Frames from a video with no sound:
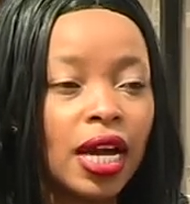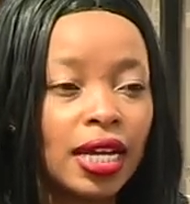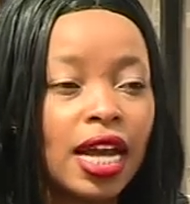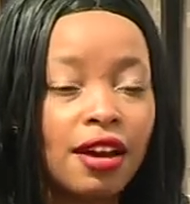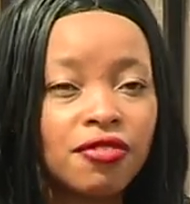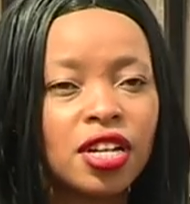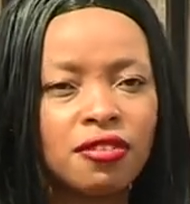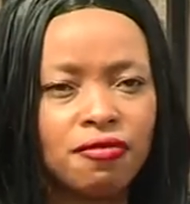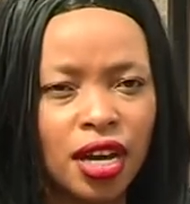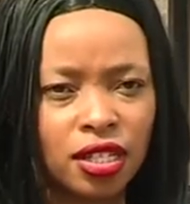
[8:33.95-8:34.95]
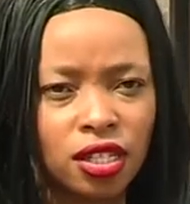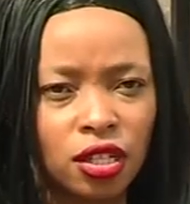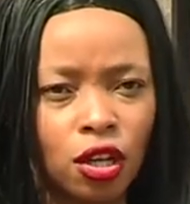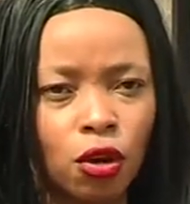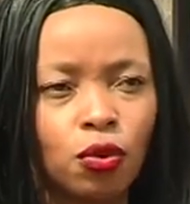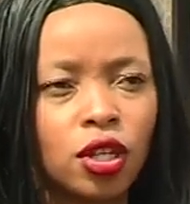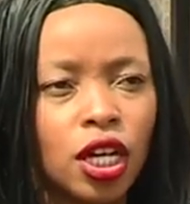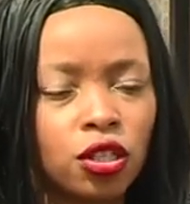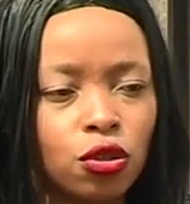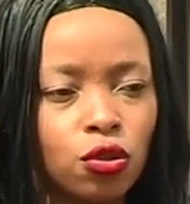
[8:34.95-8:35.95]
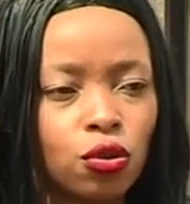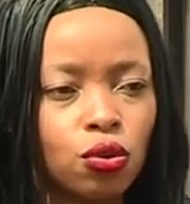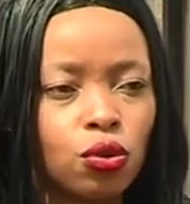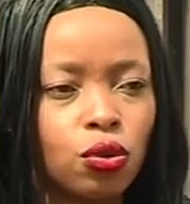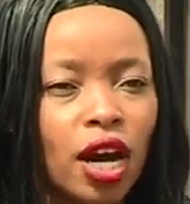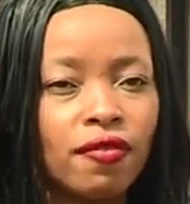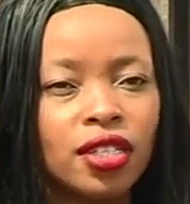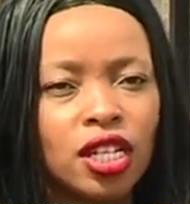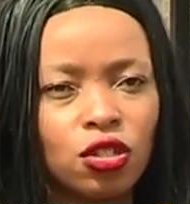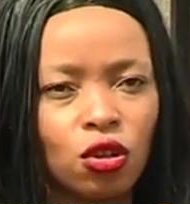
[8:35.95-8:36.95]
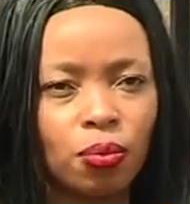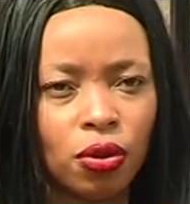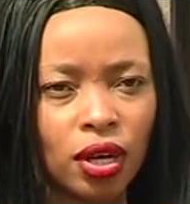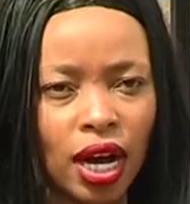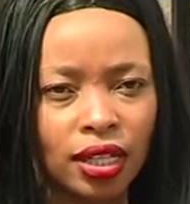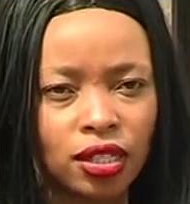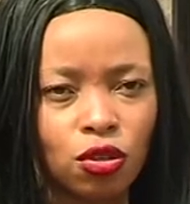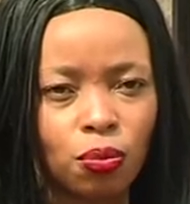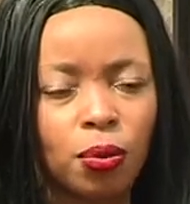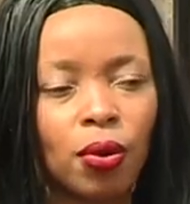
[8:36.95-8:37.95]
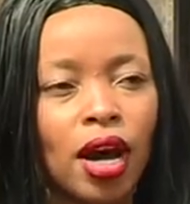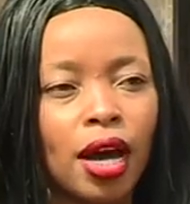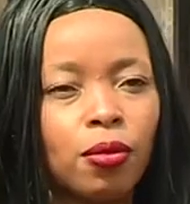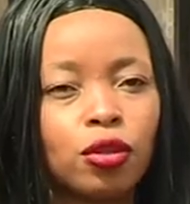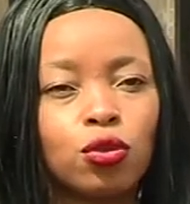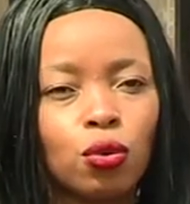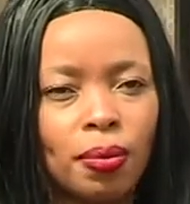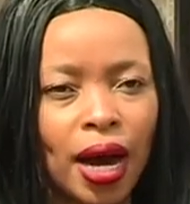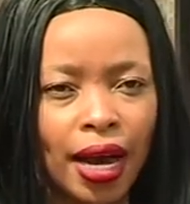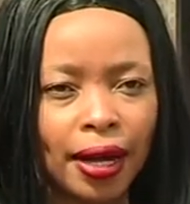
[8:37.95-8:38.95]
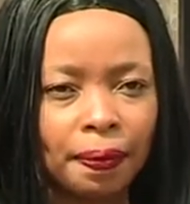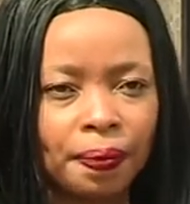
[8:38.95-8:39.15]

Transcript: in every event, we get you to advertise your products so people are able to buy